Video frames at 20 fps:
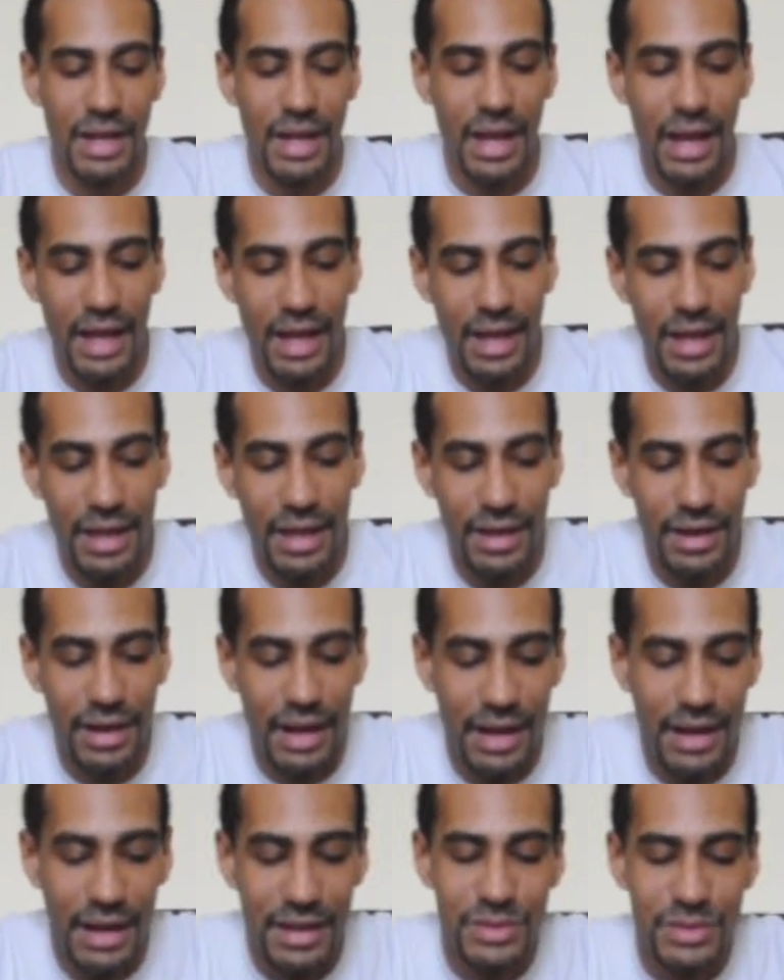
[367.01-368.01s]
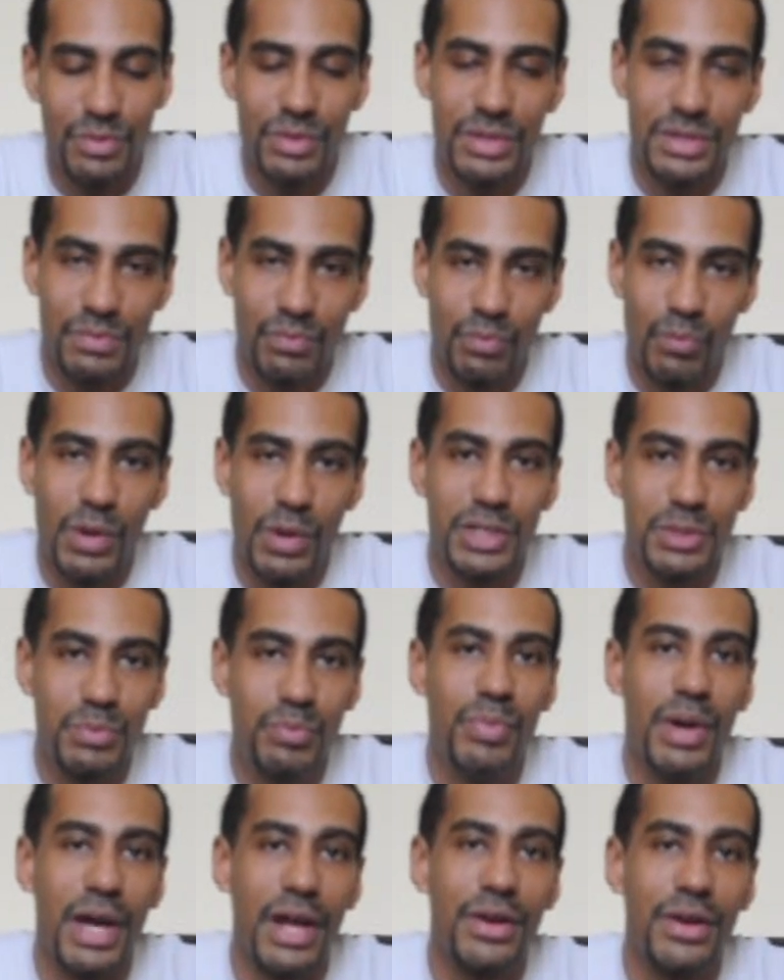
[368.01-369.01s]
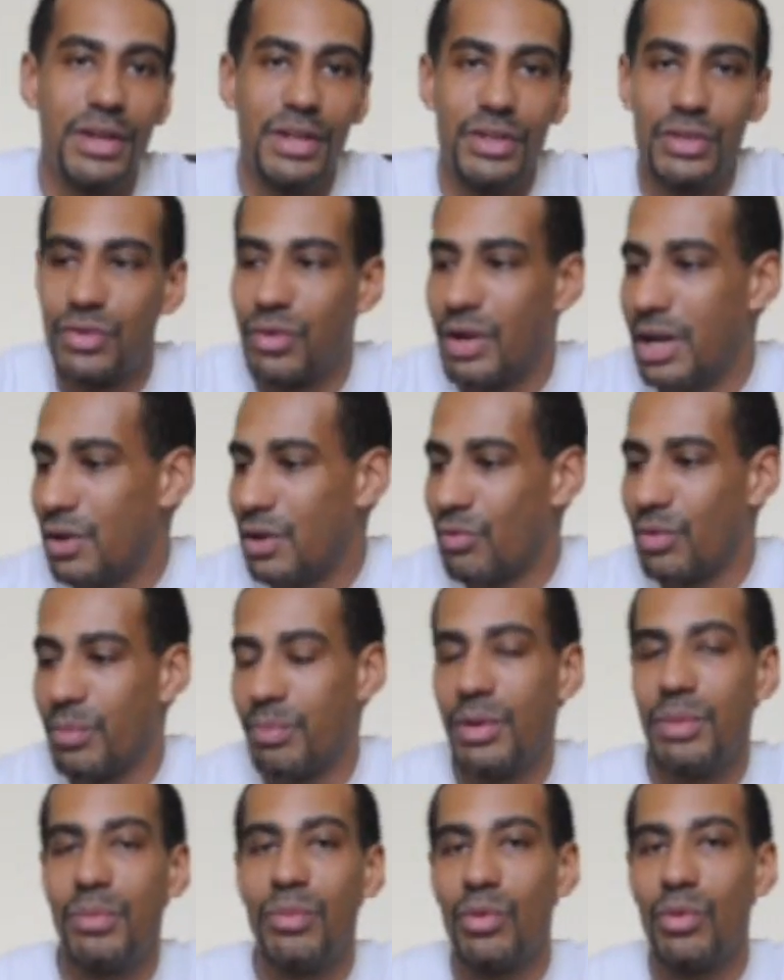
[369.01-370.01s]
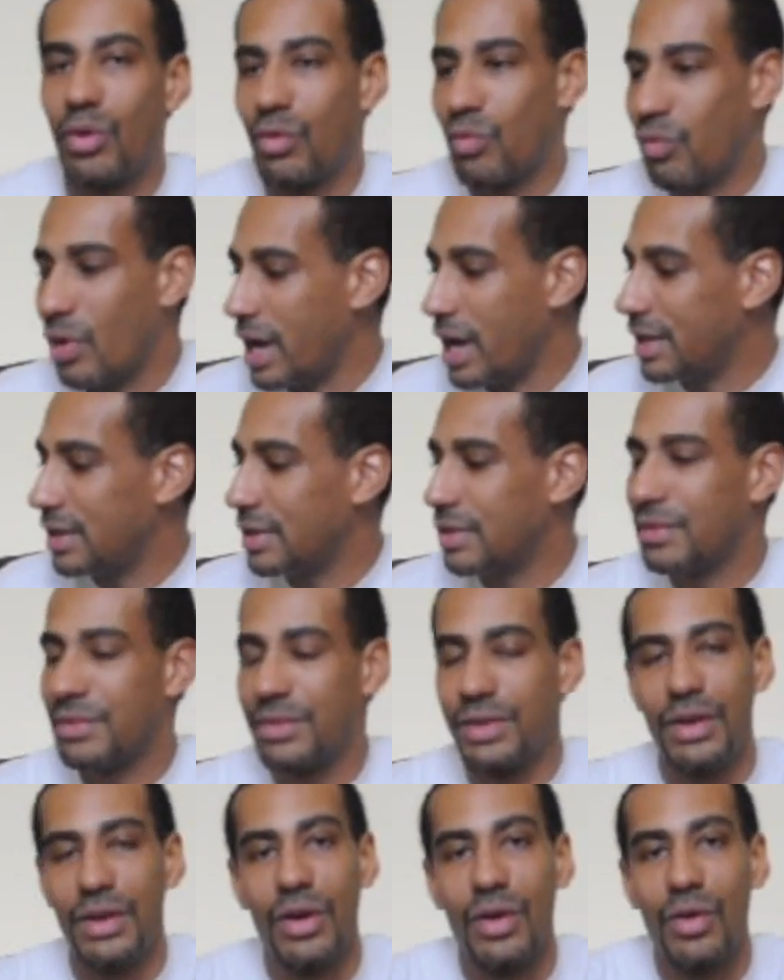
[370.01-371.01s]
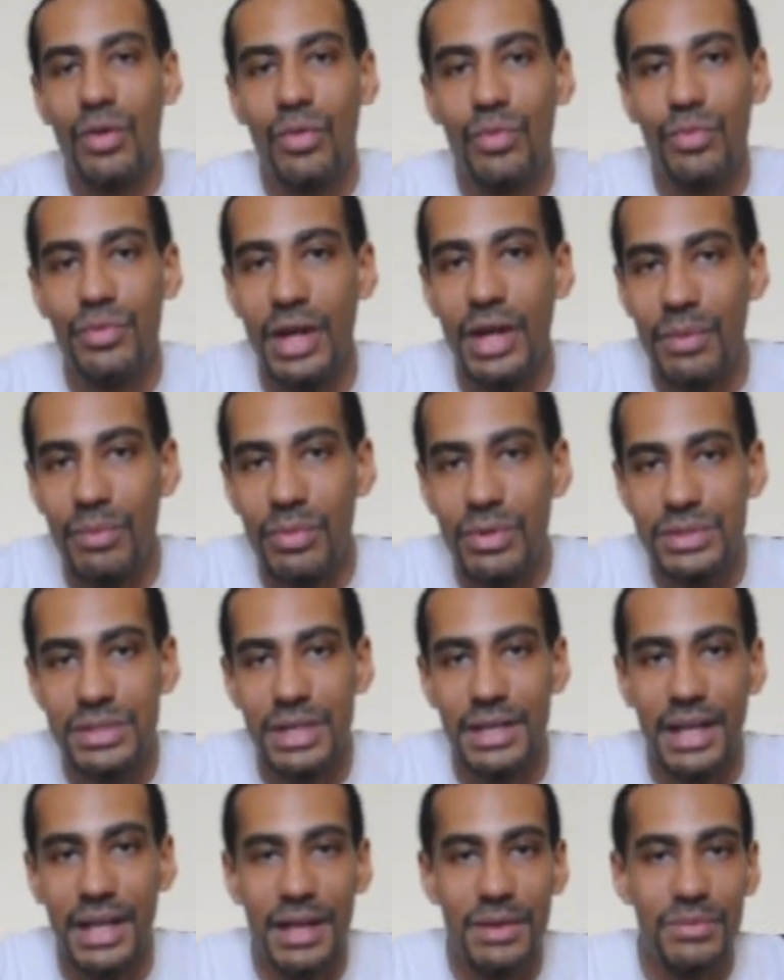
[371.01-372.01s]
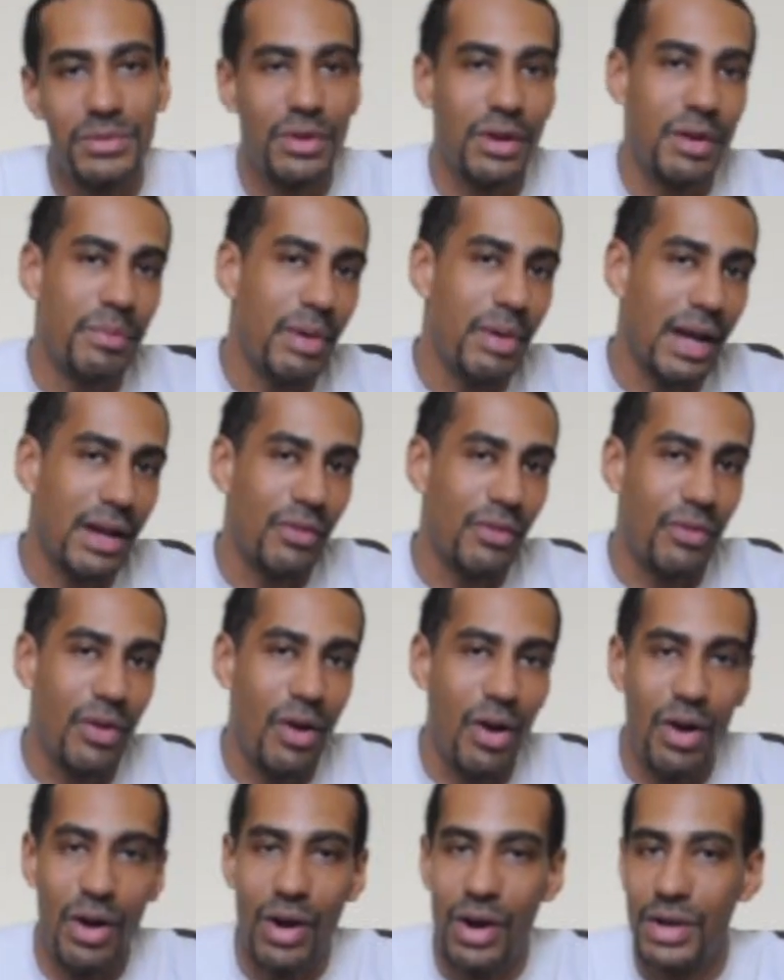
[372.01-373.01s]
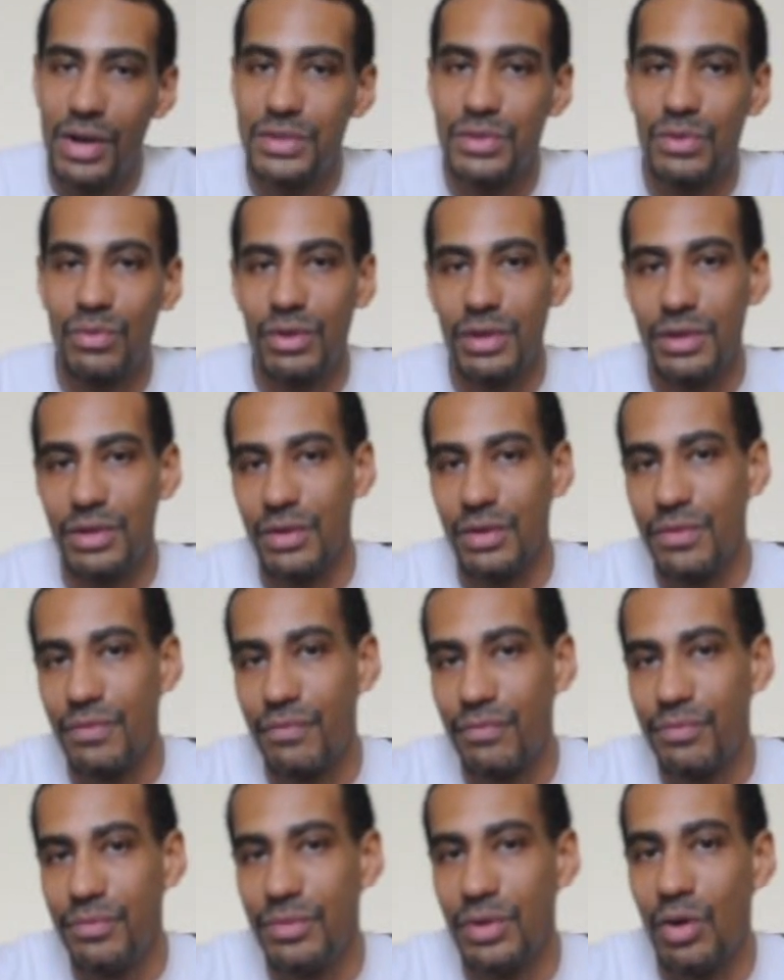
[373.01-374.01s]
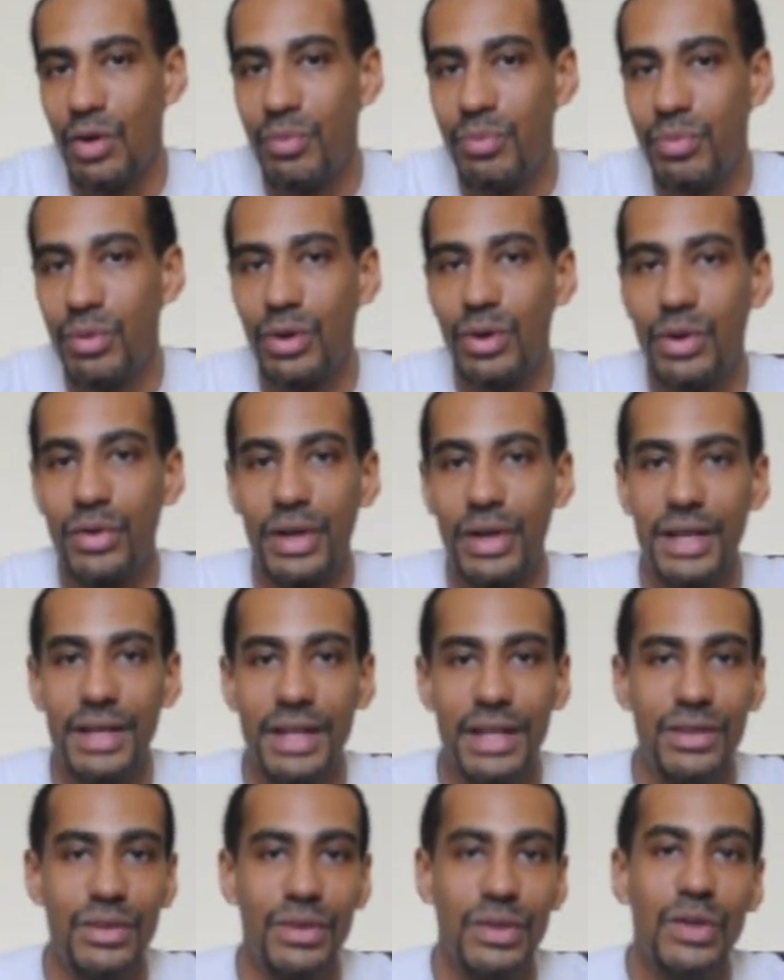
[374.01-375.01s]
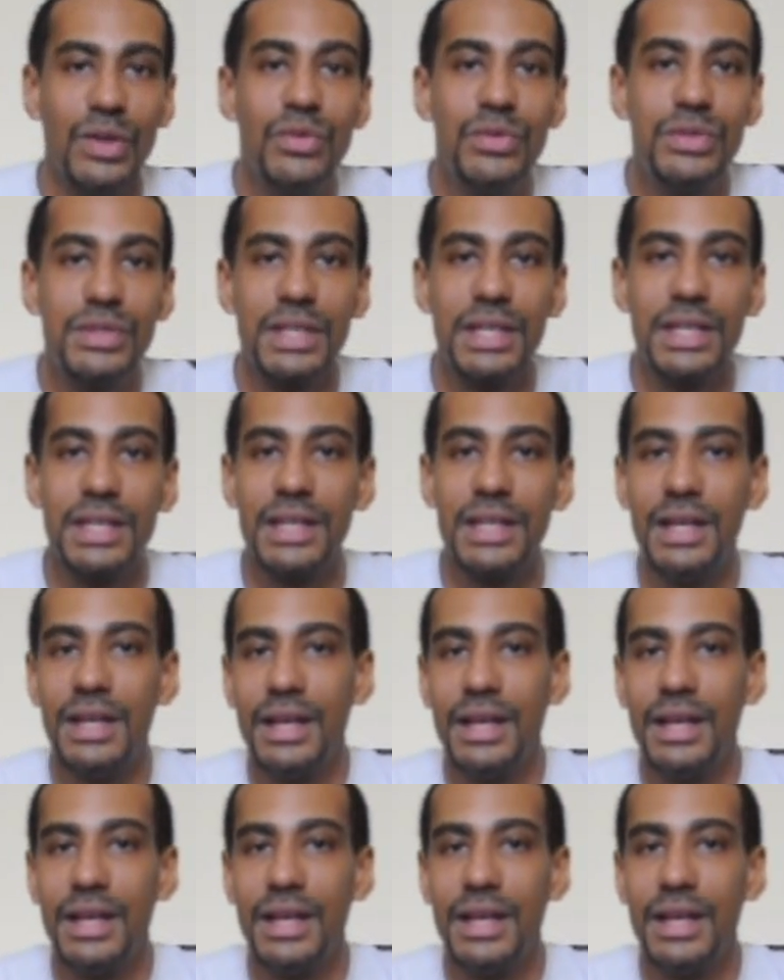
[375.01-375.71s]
And it's much better than trying to remember or writing, numbers and names on the back of cards or on your notebook, and then you lose it.